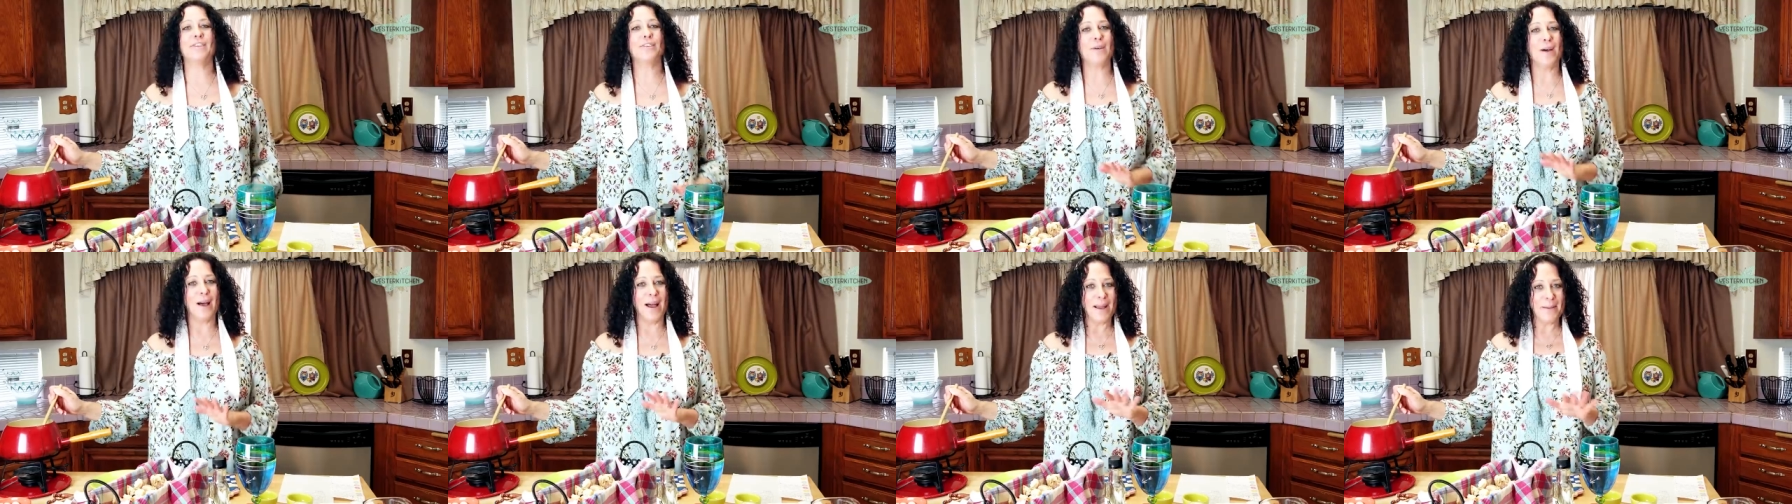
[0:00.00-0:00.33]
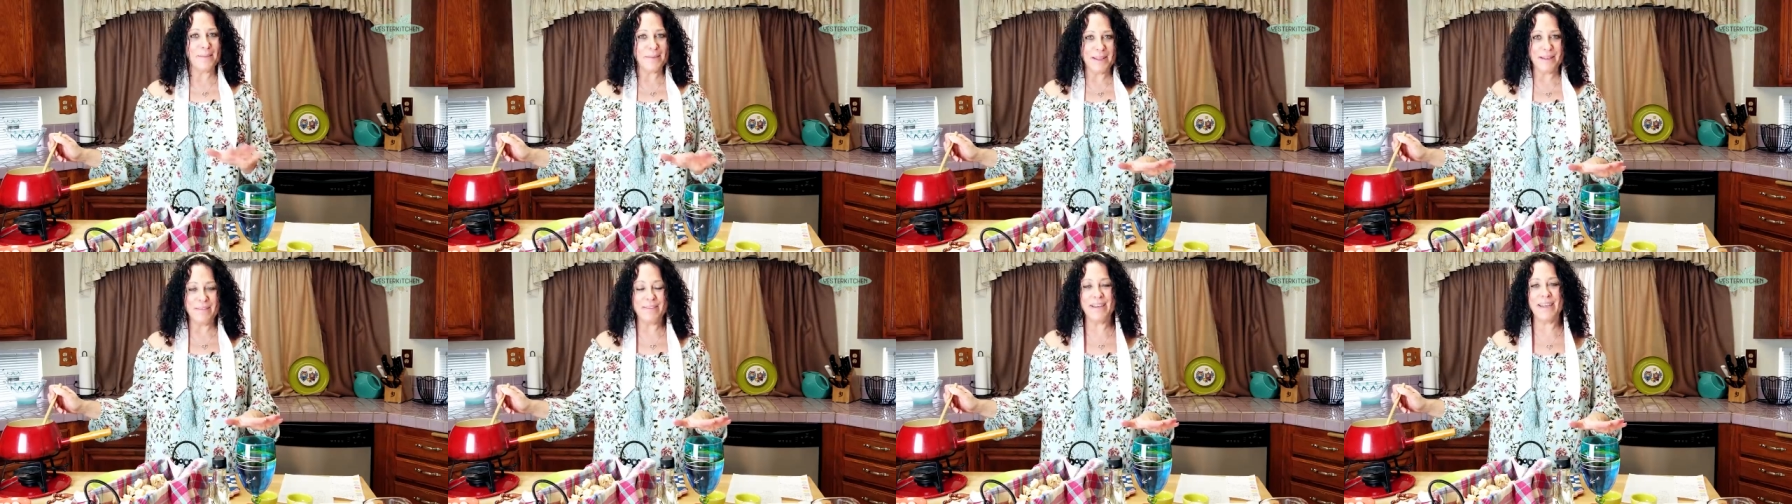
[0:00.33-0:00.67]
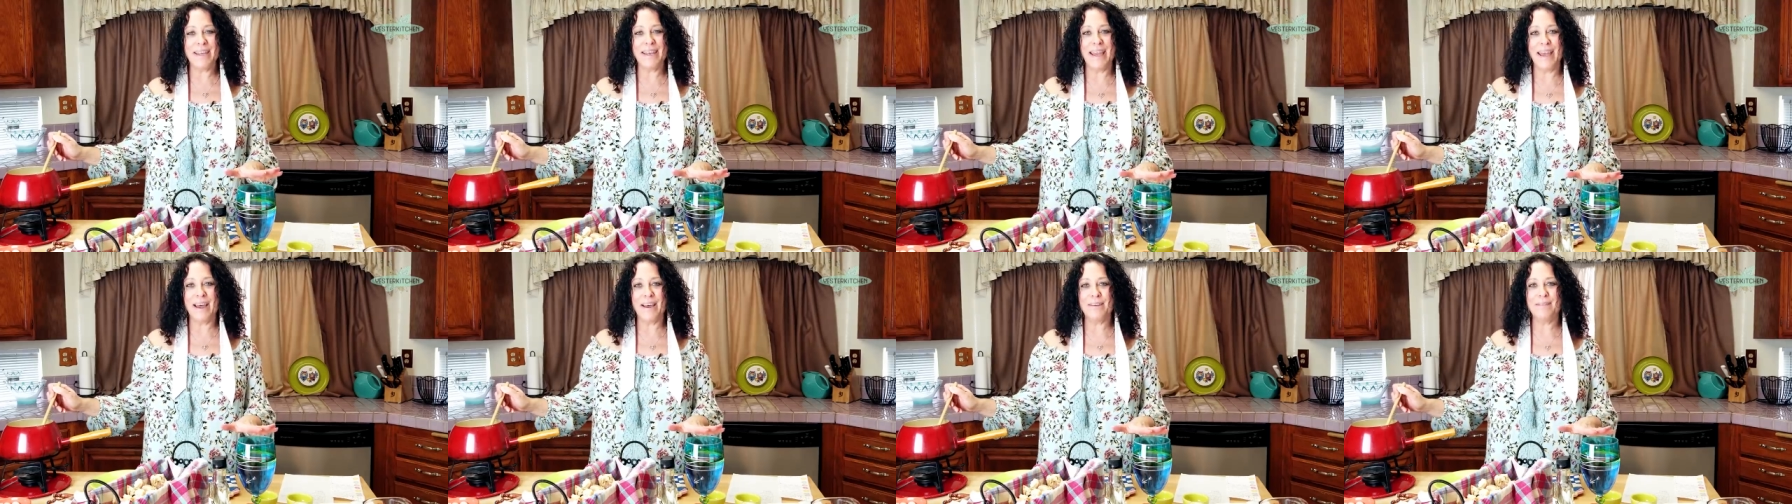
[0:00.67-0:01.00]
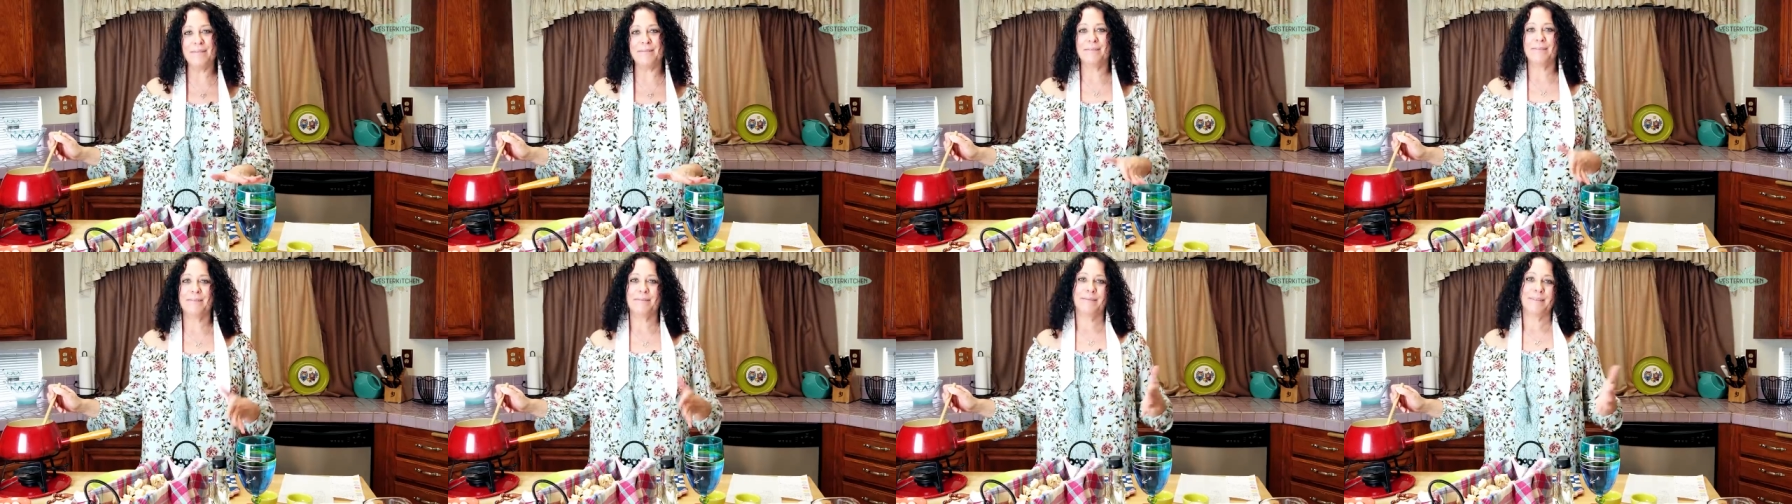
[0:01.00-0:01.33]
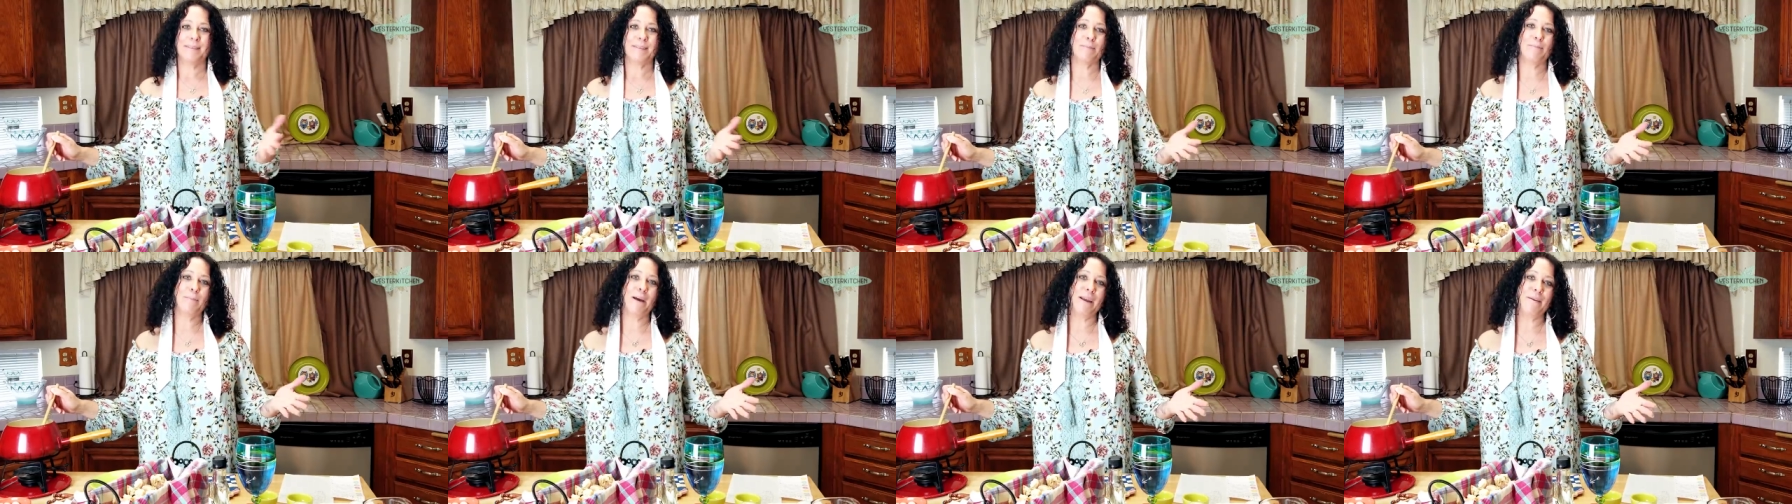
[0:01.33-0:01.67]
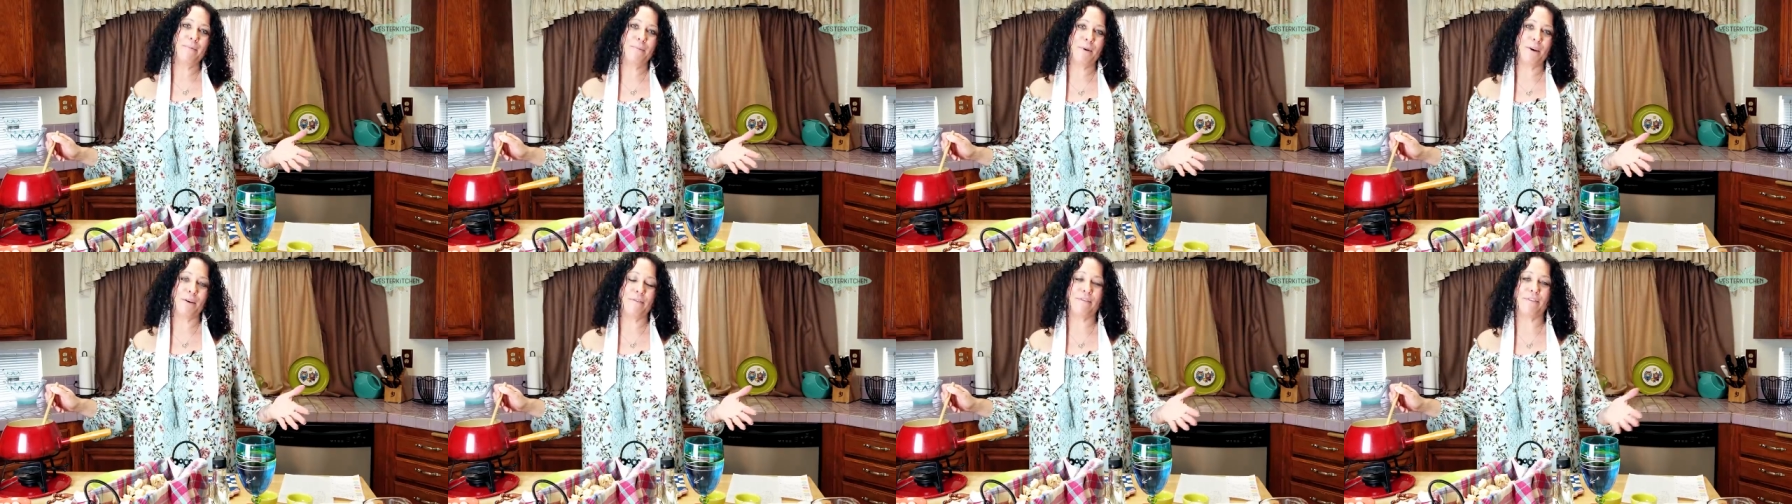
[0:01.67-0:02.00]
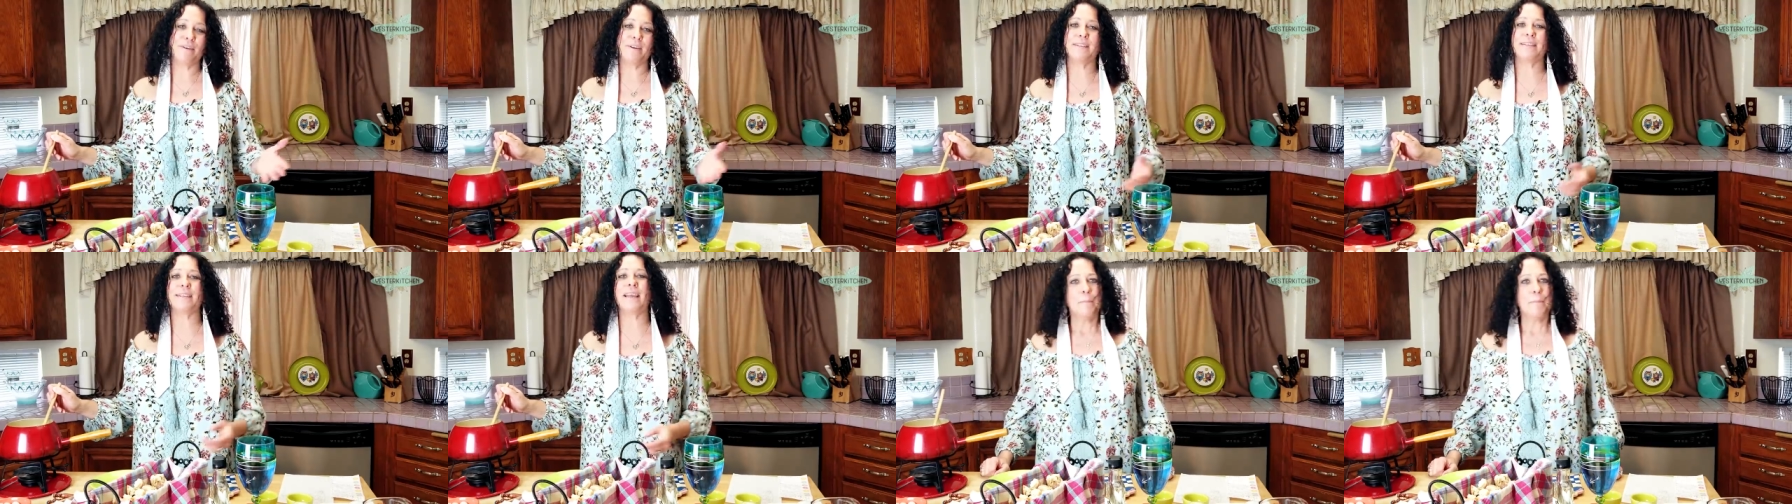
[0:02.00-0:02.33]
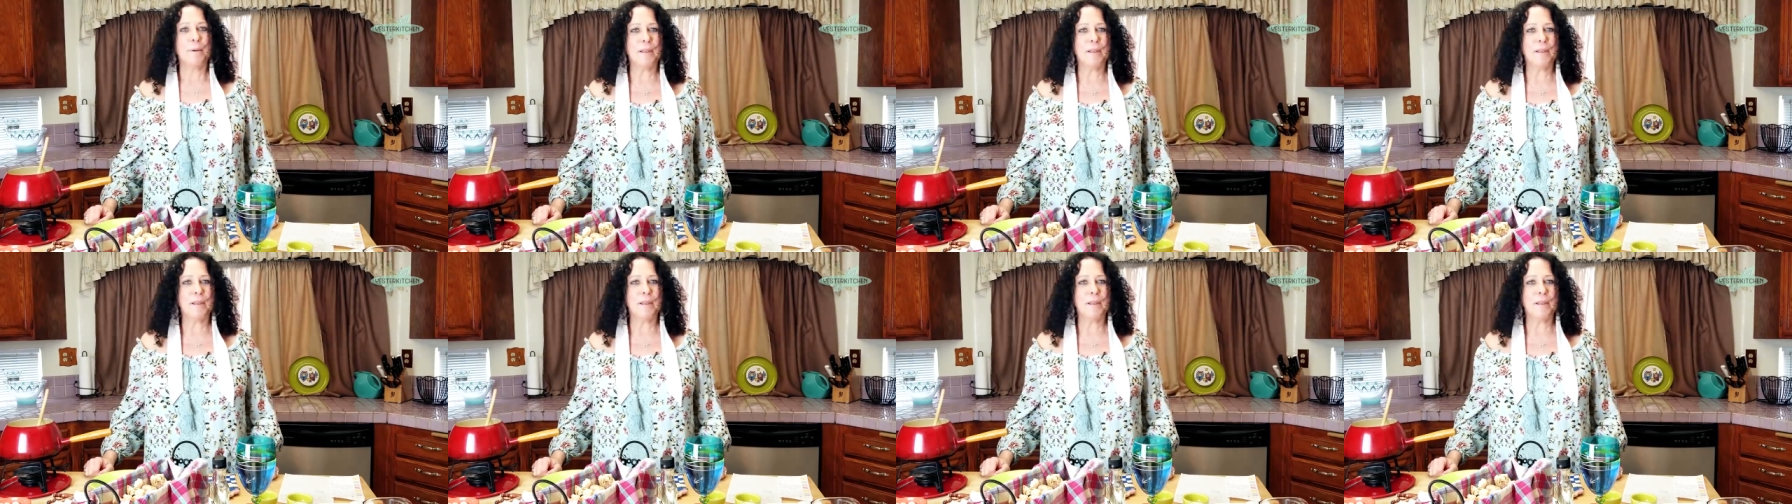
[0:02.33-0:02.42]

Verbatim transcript: So I'm leaving it out, it's my preference.